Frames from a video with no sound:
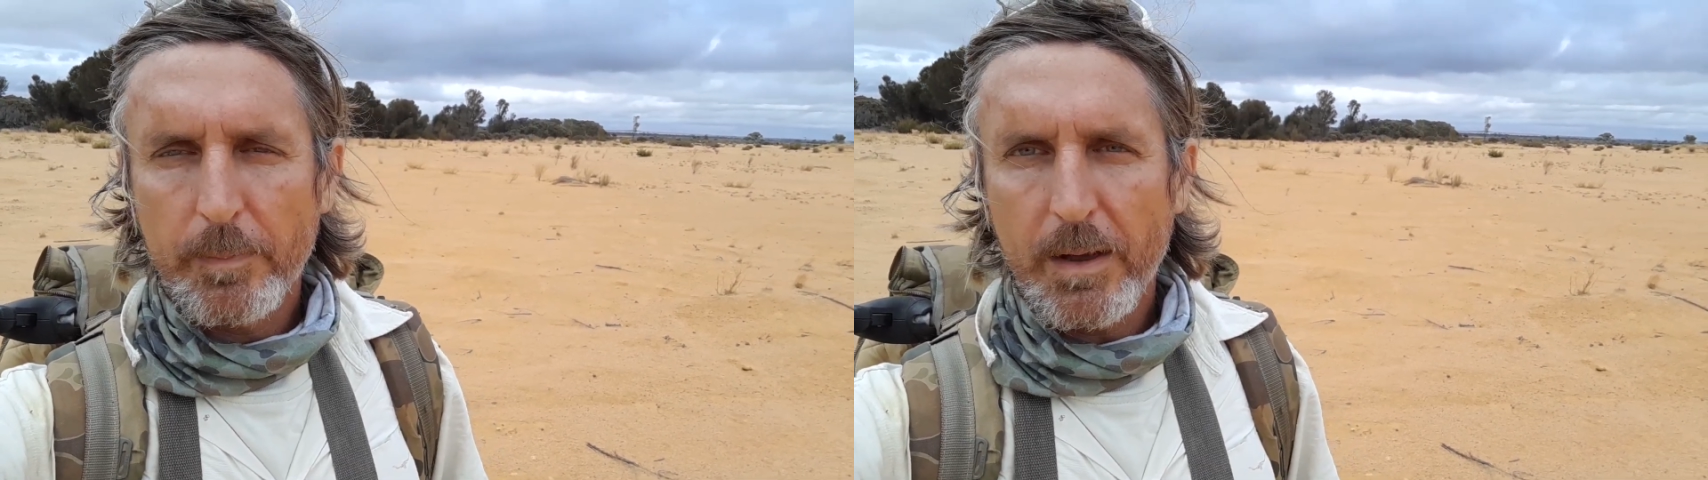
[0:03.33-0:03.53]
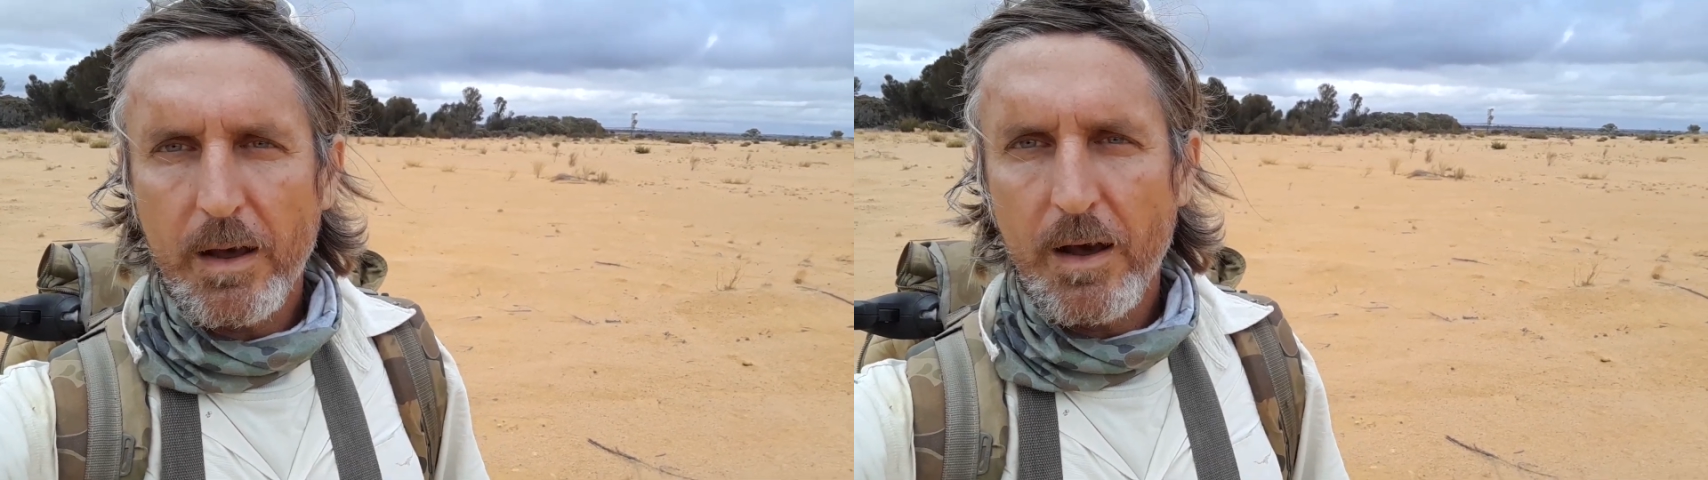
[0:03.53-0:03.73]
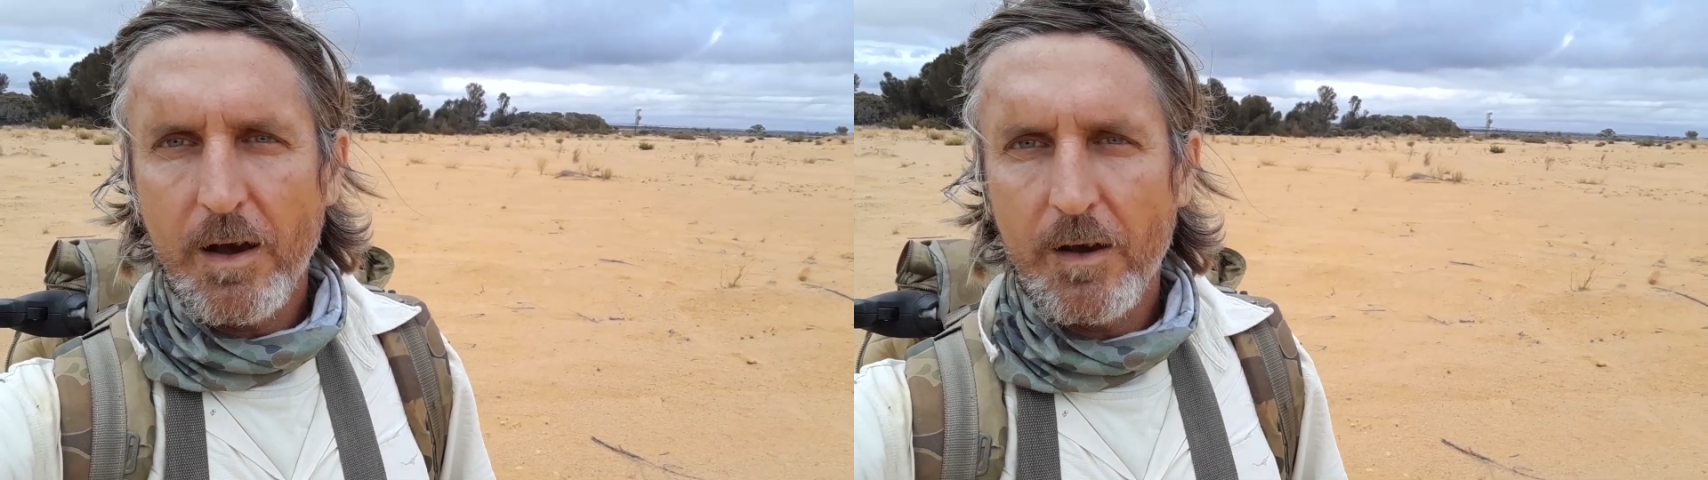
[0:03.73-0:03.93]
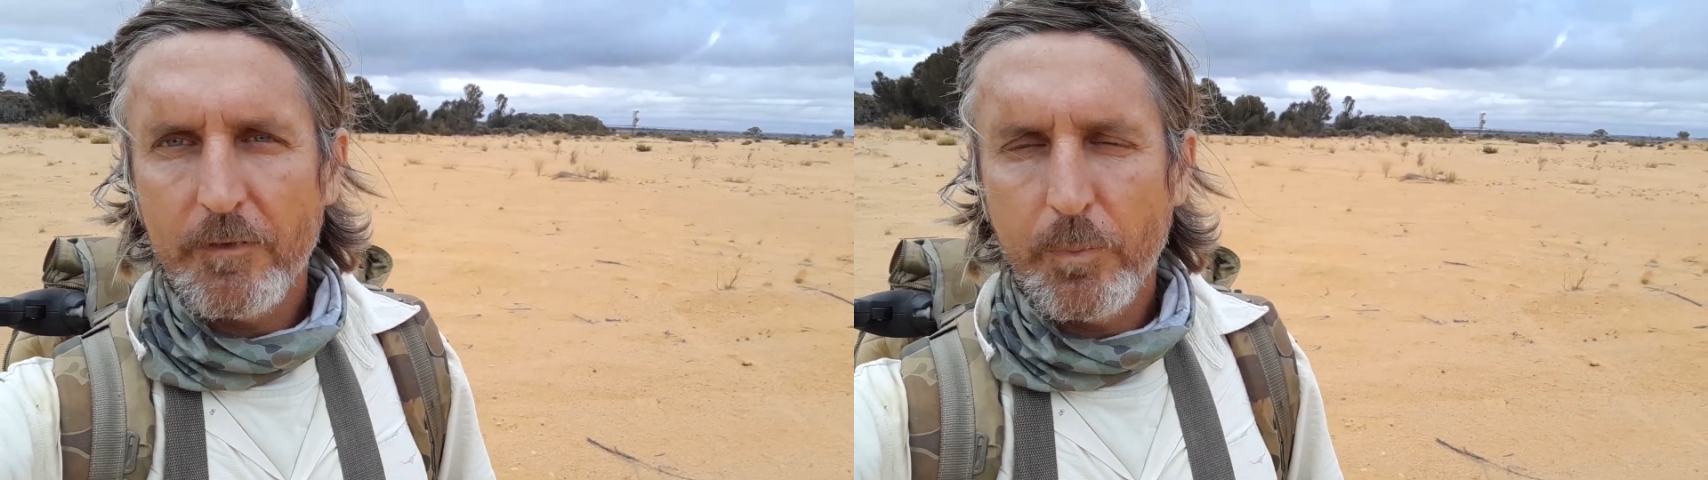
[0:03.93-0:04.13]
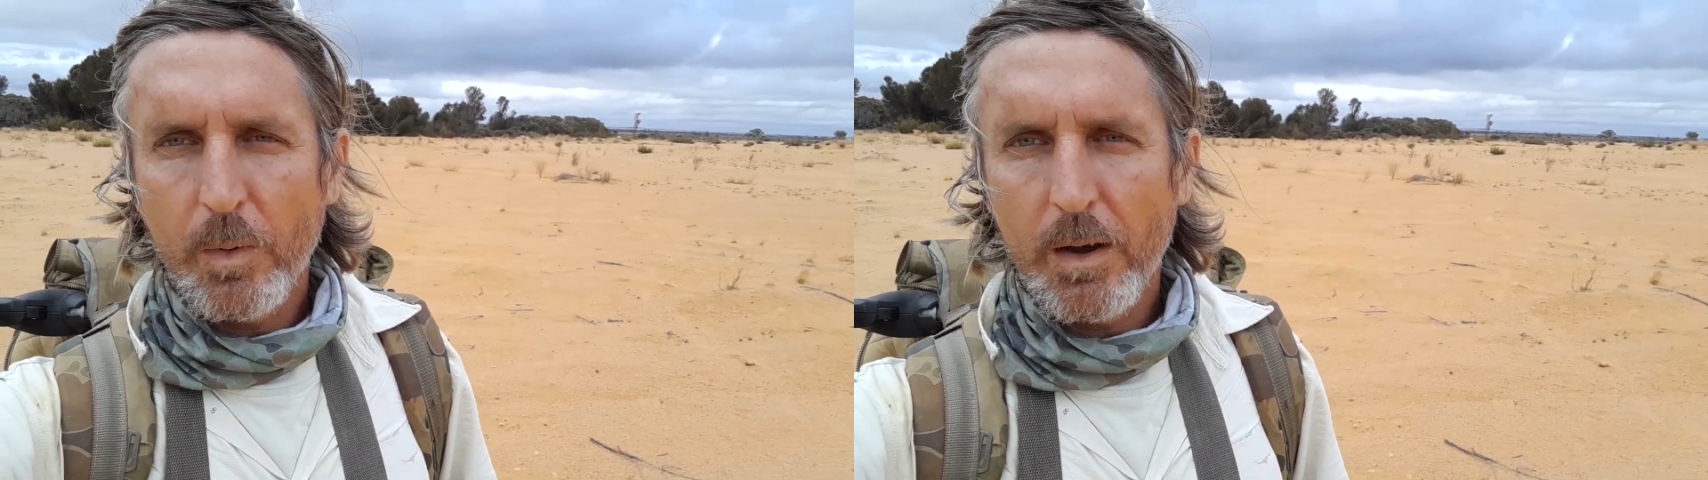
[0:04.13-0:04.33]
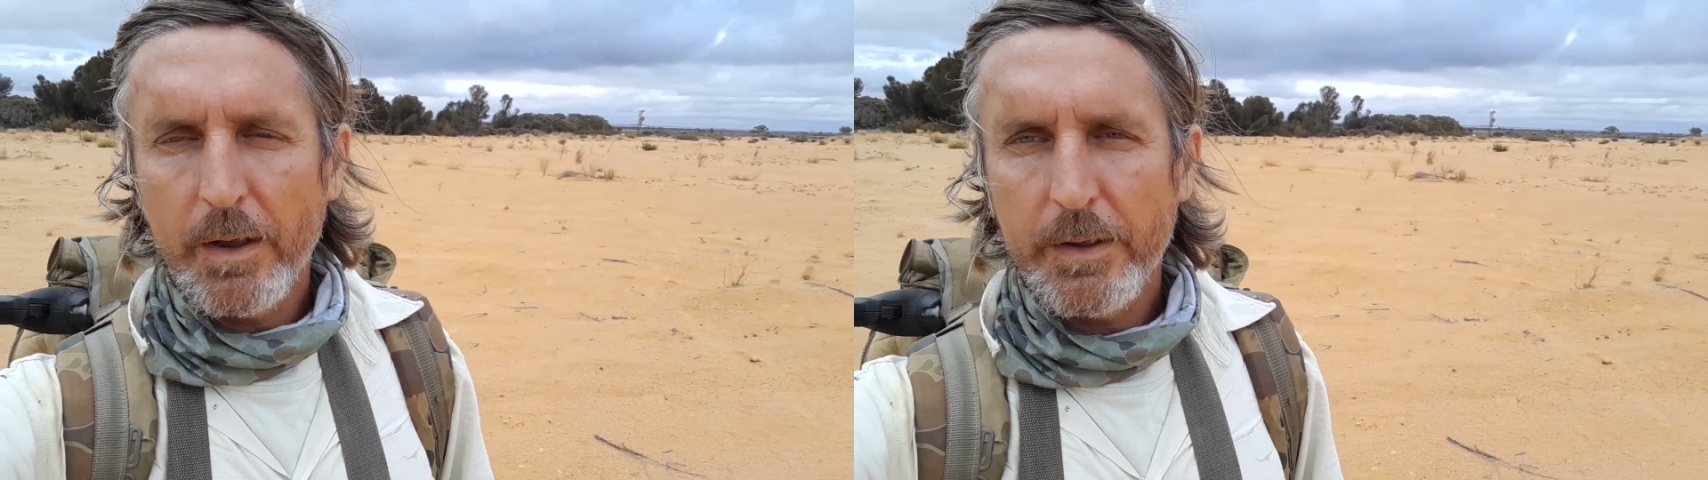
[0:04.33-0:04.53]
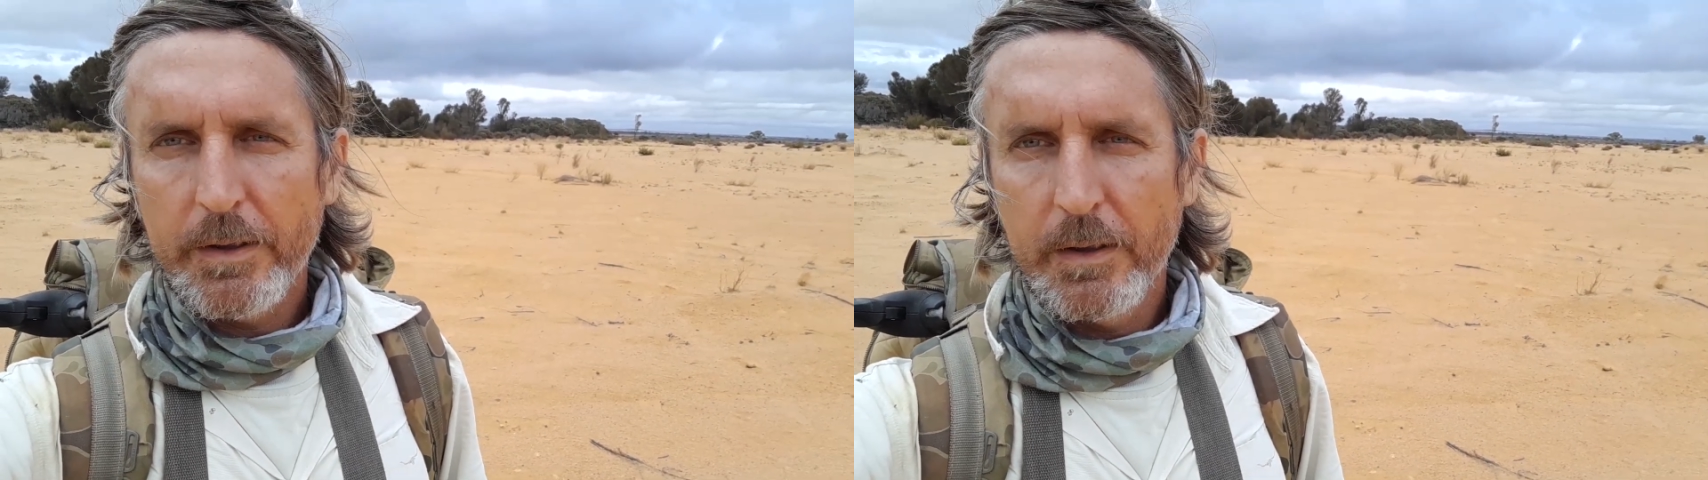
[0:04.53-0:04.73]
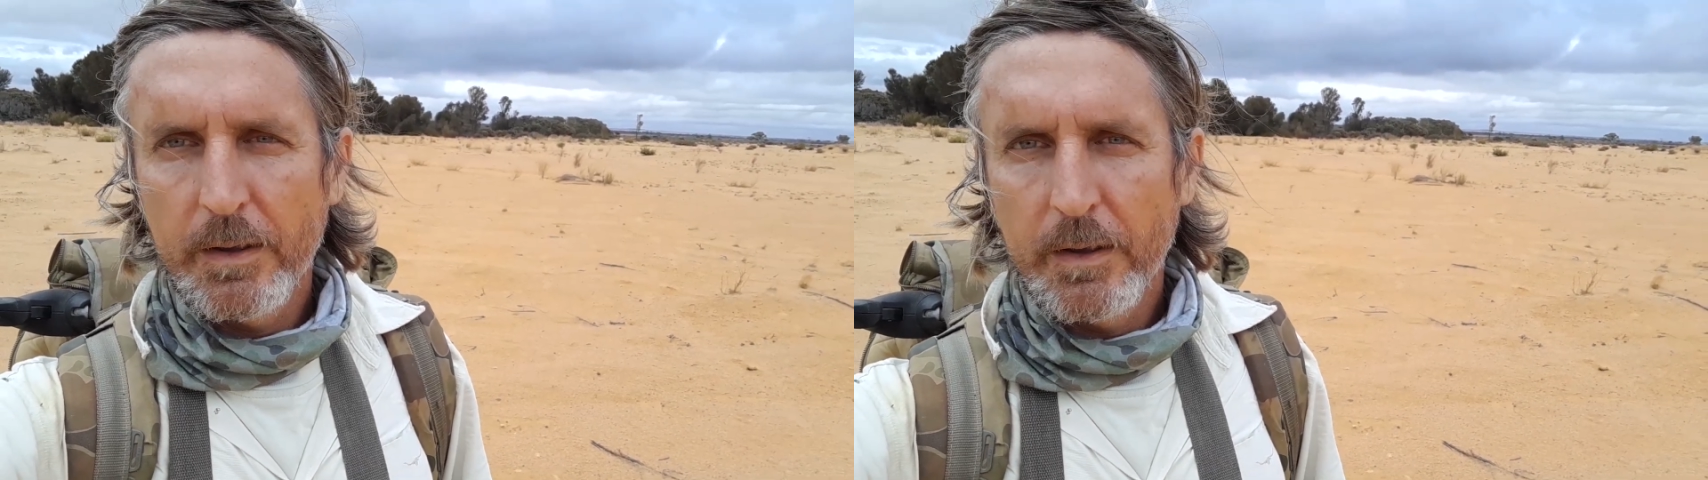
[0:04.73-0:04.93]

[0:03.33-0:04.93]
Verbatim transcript: about halfway.